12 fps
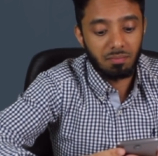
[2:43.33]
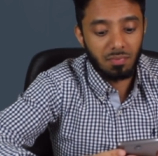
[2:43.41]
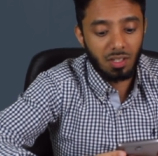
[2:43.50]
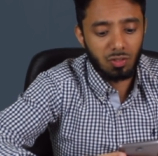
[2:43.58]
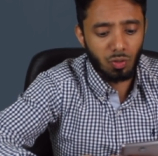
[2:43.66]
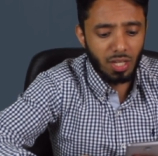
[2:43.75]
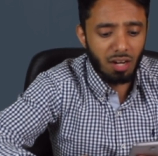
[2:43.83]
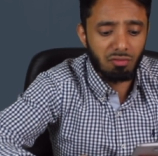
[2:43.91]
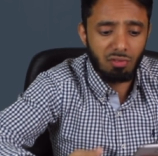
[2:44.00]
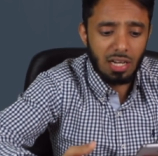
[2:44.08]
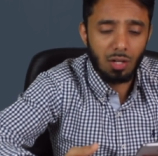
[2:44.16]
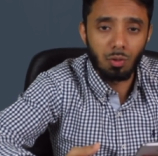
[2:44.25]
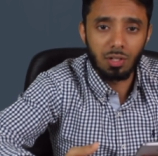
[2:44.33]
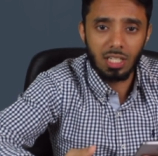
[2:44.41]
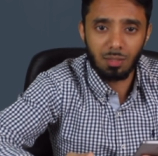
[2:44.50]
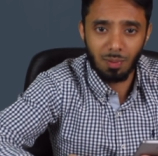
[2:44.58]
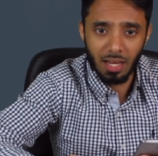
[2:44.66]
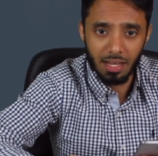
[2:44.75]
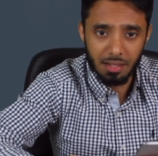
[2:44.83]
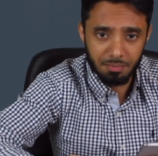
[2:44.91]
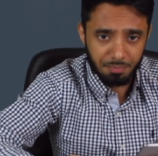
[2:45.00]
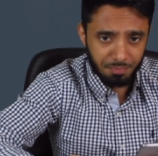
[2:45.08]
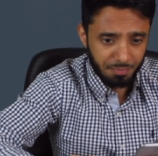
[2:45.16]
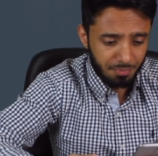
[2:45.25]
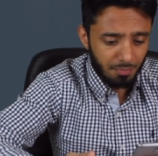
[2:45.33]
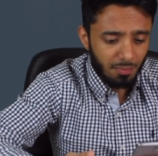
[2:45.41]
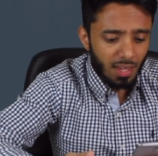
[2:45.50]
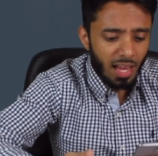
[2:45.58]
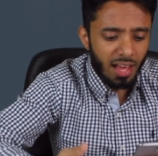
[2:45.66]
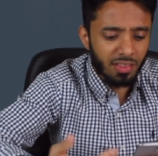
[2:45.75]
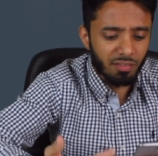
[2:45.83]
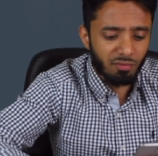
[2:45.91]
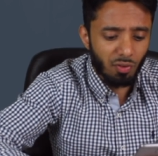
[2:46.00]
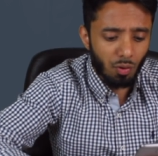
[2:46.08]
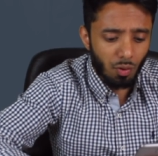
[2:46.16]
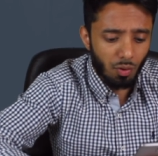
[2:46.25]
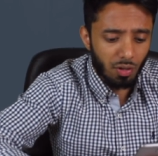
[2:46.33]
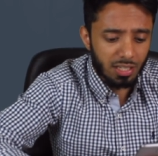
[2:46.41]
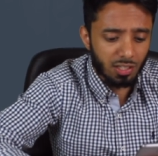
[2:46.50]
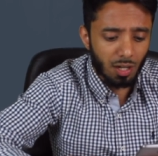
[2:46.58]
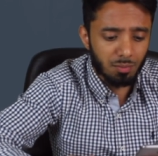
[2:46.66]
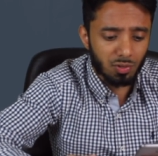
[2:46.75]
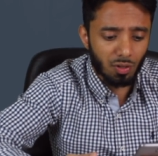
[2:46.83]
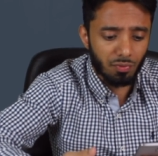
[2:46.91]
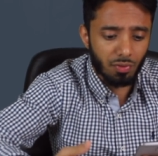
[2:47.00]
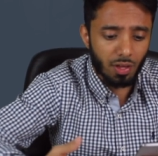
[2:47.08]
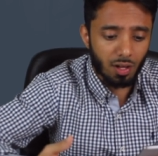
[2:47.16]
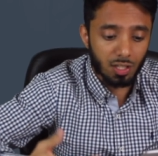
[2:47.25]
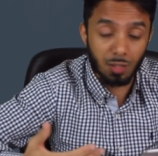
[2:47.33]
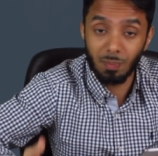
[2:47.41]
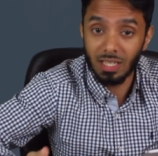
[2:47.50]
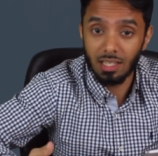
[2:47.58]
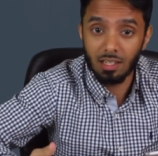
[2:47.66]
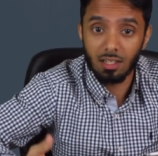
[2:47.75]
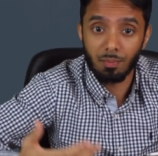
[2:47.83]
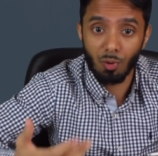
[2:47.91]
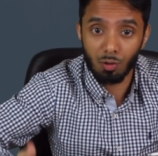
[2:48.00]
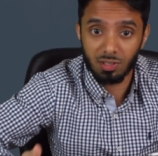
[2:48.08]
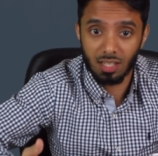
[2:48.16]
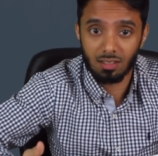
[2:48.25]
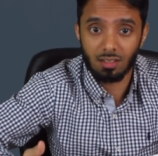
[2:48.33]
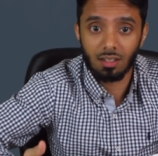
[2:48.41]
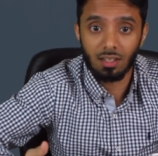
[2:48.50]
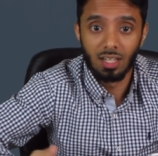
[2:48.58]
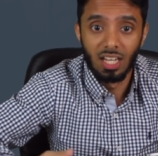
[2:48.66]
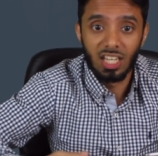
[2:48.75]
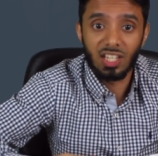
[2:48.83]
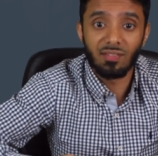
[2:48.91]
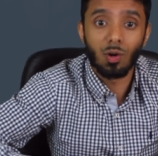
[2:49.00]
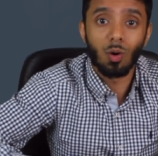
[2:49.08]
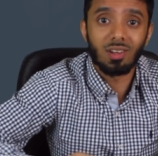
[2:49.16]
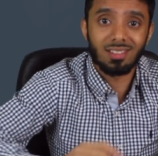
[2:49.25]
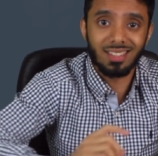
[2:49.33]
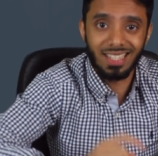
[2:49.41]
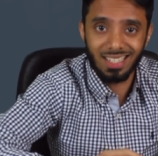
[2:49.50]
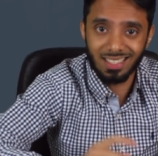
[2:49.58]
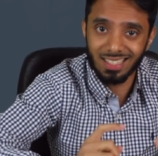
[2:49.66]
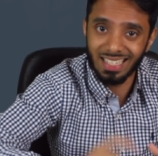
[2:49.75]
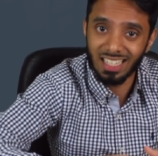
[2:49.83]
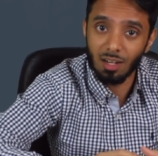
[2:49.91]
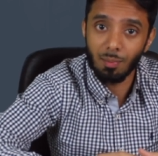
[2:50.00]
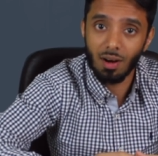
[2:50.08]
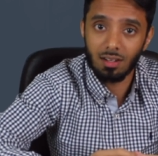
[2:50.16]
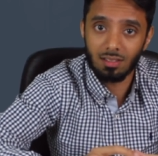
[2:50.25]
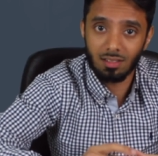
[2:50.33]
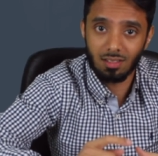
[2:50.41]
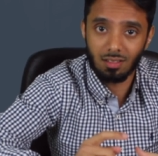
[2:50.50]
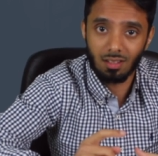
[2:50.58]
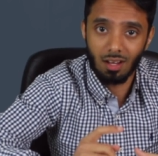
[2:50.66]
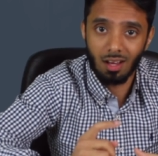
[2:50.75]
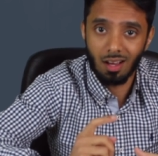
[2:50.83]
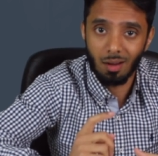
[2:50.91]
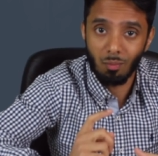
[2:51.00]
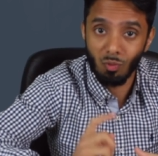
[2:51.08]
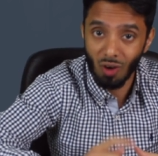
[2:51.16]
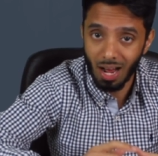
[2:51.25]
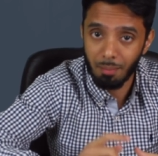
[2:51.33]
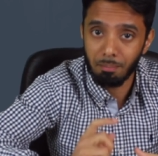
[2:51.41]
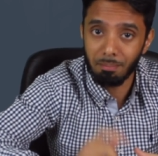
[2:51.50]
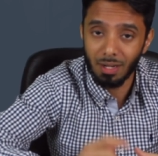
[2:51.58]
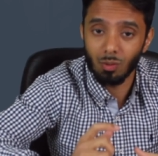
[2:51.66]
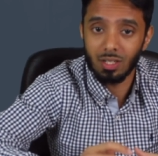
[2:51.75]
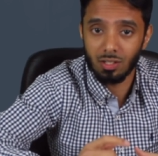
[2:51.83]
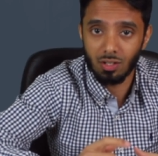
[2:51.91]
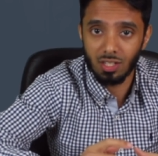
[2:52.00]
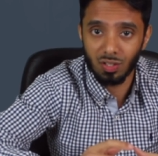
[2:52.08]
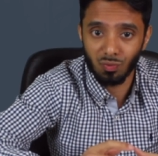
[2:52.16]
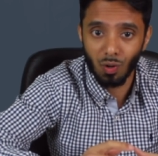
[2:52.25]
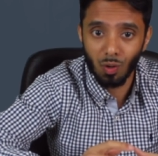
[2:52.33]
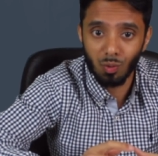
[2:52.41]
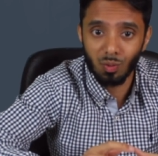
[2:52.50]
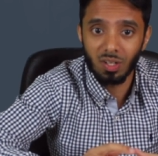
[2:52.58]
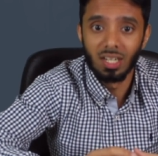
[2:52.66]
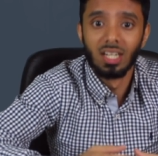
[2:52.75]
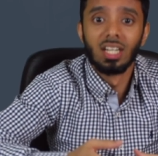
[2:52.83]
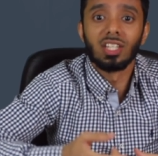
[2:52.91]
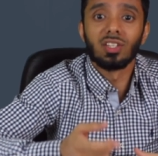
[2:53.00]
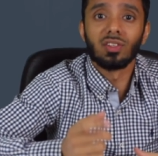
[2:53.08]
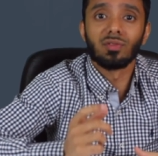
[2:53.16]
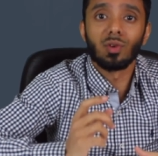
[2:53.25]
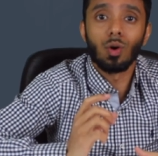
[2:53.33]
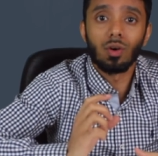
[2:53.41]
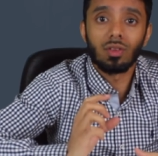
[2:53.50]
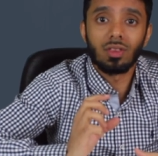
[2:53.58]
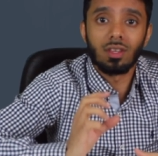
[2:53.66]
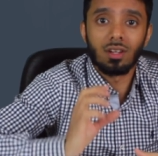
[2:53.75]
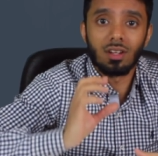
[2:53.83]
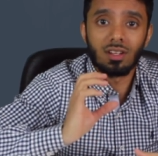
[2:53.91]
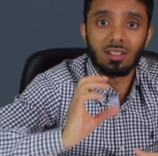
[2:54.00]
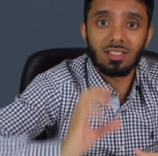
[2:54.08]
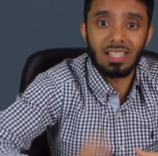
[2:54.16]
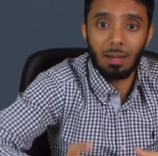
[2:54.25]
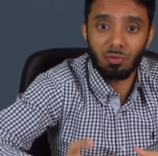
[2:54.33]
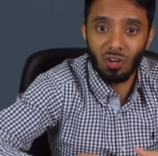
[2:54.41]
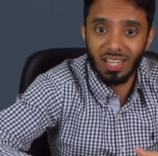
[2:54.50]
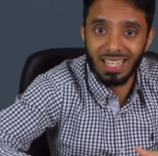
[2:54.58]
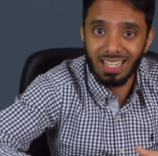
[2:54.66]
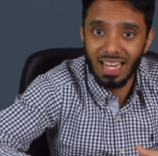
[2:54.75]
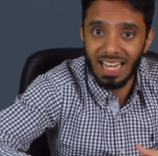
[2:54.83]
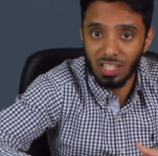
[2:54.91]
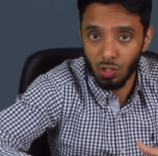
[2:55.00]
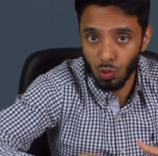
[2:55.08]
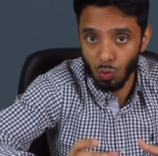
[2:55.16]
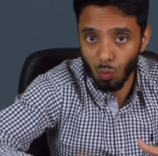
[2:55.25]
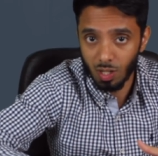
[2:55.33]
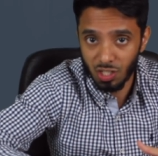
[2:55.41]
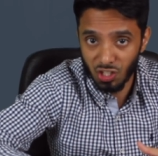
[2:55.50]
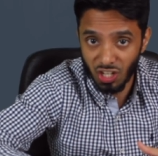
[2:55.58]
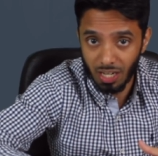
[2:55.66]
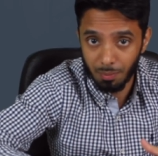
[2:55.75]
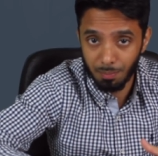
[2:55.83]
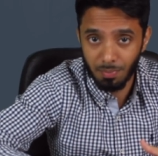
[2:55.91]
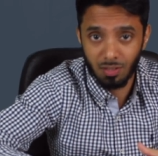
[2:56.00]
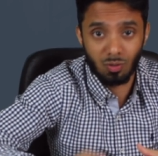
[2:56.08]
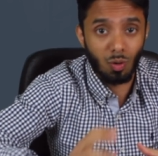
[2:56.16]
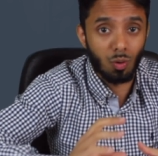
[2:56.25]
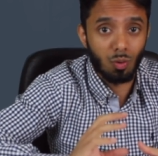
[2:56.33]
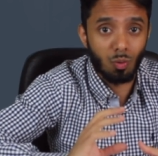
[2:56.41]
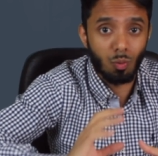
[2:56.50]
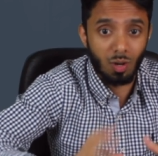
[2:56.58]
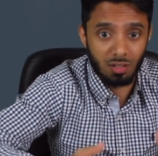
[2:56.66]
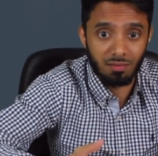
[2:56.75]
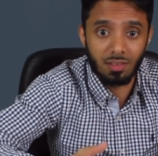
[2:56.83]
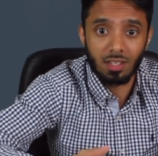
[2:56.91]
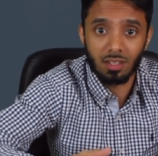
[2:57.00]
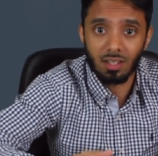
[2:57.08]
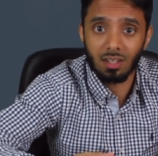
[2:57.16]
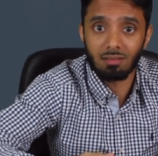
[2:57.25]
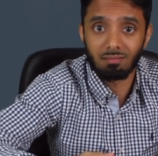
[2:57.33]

So yeah, really good display. And then in terms of the speed processor, you've got a 6GB RAM built into this phone. You've got the Snapdragon 821 chip, so one of the